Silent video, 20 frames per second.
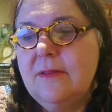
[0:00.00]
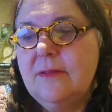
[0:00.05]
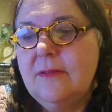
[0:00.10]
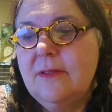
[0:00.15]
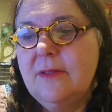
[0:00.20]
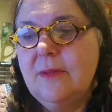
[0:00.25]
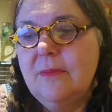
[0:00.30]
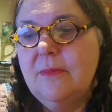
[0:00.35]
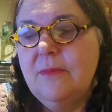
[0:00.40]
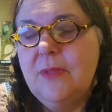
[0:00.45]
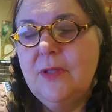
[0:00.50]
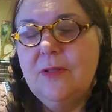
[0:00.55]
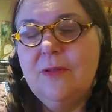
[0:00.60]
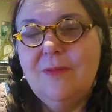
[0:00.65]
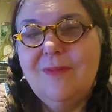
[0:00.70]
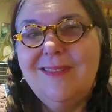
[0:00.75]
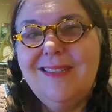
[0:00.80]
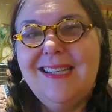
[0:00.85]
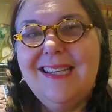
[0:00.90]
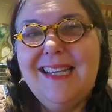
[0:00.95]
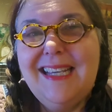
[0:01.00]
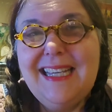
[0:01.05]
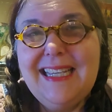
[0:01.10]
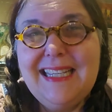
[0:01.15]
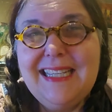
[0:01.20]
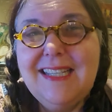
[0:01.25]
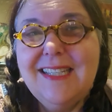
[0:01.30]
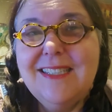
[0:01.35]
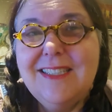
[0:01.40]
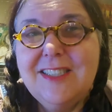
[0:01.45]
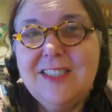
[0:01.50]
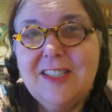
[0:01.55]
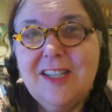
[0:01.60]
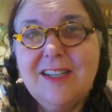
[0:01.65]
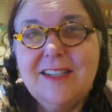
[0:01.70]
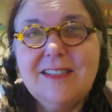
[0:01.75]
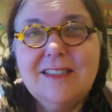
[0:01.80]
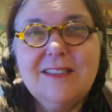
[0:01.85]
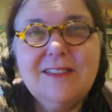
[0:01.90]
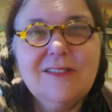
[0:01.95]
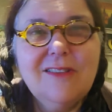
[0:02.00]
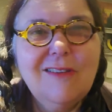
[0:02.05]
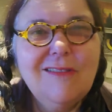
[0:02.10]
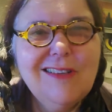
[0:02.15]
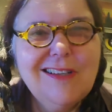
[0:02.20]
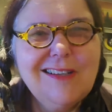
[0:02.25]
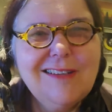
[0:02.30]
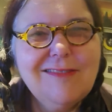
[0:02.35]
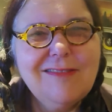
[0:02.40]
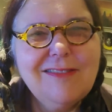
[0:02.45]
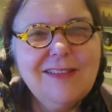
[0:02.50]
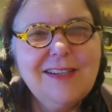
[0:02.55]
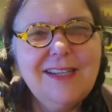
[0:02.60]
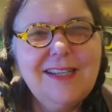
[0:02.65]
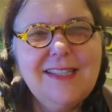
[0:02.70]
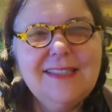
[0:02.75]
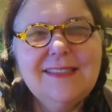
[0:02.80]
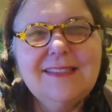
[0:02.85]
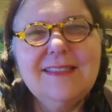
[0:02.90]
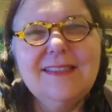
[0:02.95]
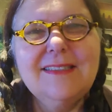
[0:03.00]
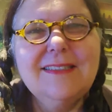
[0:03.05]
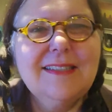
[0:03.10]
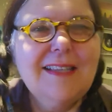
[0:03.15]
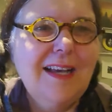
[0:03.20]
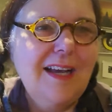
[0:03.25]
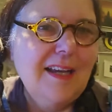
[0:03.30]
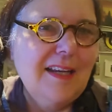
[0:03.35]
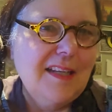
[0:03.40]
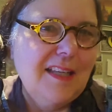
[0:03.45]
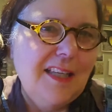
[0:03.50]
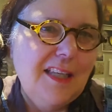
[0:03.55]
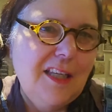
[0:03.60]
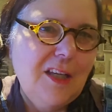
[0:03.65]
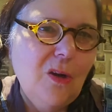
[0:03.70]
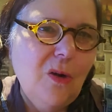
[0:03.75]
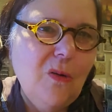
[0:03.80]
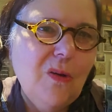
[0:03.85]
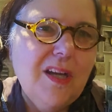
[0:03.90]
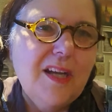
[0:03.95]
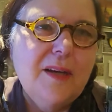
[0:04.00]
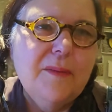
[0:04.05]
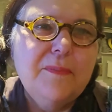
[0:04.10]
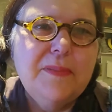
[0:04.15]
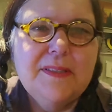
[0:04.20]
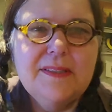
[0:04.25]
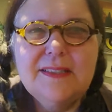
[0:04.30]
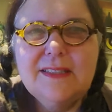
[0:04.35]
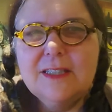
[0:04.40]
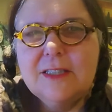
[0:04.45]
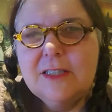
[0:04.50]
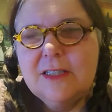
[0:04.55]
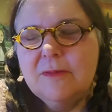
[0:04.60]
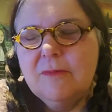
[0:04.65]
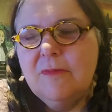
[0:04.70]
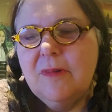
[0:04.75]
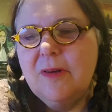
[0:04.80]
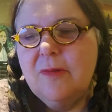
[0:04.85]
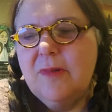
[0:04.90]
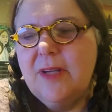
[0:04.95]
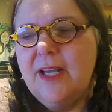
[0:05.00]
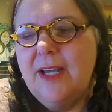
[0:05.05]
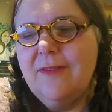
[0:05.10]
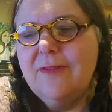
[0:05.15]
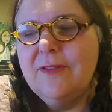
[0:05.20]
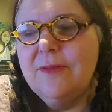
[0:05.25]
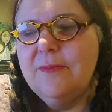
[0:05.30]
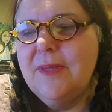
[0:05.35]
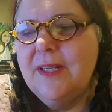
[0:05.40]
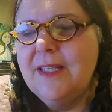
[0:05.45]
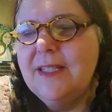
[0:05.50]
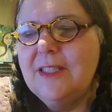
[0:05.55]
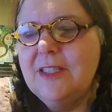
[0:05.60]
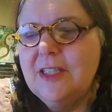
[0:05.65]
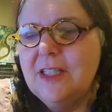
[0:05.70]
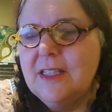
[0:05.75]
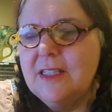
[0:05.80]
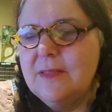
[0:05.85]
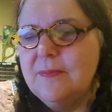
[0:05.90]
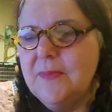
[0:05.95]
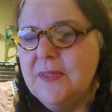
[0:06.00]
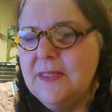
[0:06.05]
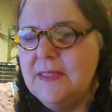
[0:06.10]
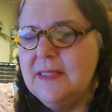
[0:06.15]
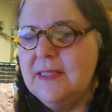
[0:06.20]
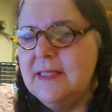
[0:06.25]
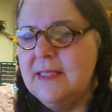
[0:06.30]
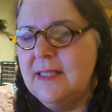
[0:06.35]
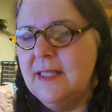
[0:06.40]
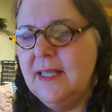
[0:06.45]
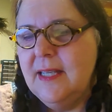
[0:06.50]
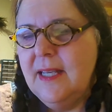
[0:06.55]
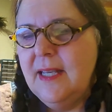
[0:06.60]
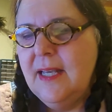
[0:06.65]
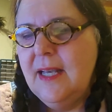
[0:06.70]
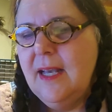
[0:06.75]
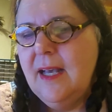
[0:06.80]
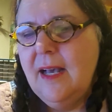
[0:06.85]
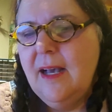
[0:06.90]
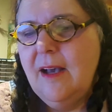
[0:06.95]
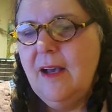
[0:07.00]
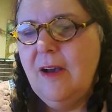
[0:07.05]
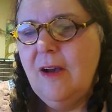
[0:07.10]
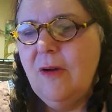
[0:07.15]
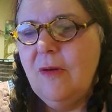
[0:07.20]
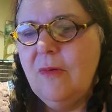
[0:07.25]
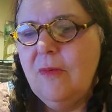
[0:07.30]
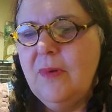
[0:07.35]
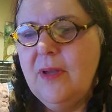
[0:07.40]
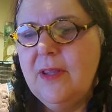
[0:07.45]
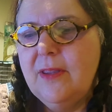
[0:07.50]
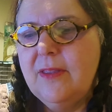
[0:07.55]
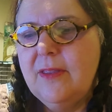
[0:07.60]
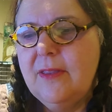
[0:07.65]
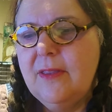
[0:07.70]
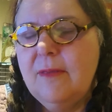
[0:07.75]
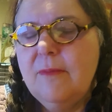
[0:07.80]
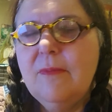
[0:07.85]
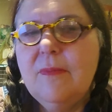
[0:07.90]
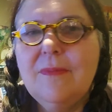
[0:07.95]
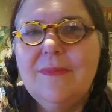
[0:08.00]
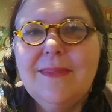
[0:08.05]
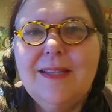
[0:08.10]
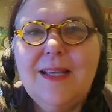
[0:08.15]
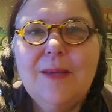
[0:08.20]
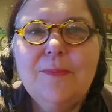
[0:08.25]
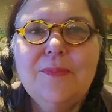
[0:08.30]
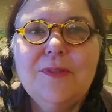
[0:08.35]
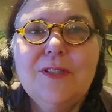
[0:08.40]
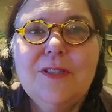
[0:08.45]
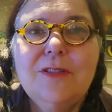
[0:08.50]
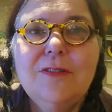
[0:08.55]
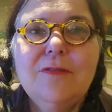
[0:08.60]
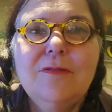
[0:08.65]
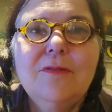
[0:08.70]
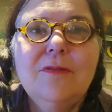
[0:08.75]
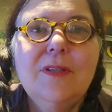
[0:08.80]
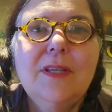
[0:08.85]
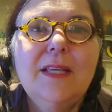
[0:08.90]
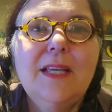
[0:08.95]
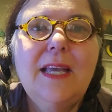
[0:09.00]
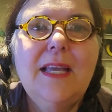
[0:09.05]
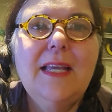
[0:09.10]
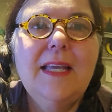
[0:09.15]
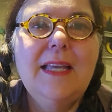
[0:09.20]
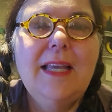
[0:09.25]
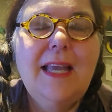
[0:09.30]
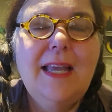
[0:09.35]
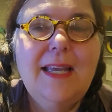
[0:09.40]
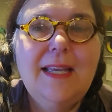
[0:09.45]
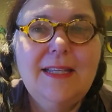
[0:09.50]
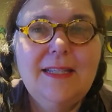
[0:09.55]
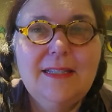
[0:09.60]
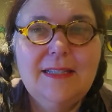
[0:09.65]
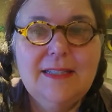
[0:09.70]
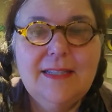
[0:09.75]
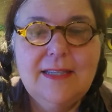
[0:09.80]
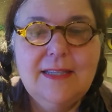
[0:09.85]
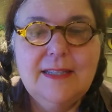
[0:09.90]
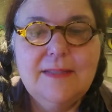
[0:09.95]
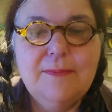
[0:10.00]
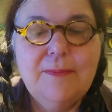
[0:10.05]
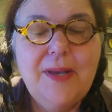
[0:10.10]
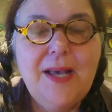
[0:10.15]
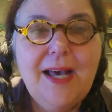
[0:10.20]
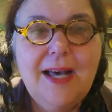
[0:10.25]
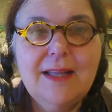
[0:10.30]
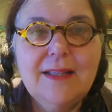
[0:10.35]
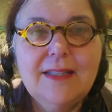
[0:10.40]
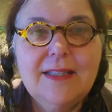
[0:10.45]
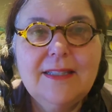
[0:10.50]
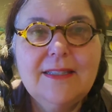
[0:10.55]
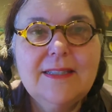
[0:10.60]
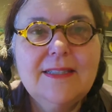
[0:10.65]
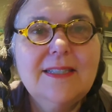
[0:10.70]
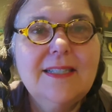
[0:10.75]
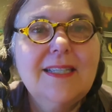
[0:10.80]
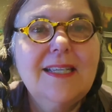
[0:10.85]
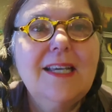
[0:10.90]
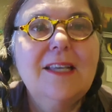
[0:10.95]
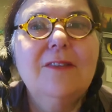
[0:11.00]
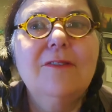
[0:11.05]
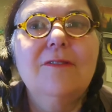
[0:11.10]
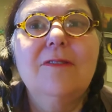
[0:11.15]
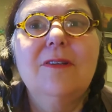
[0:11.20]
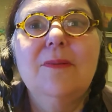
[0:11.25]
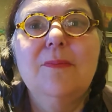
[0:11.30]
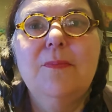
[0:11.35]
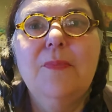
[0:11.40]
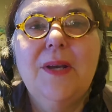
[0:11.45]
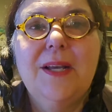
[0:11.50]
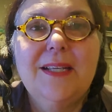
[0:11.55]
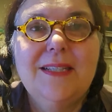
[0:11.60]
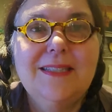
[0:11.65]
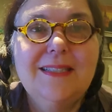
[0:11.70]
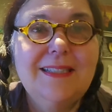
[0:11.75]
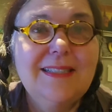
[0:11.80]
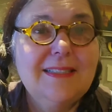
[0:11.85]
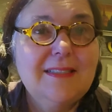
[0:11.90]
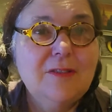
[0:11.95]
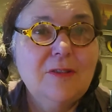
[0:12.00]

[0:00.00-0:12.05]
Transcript: The moon in conjunct, so it creates this kind of yoga position where we have to make adjustments with Neptune and Pallas together in Pisces.